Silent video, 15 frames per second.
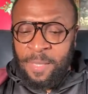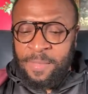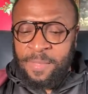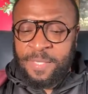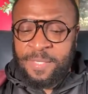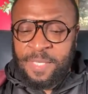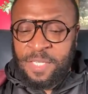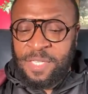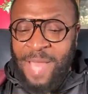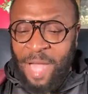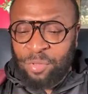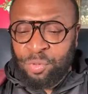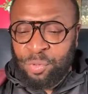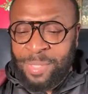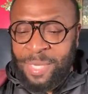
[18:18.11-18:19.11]
This
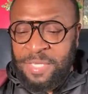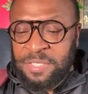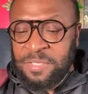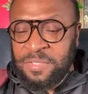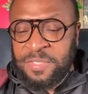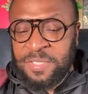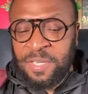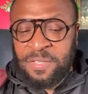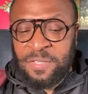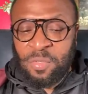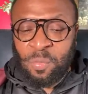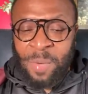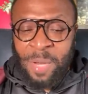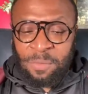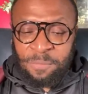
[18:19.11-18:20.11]
indoctrination centers
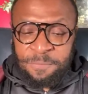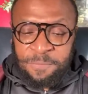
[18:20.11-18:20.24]
around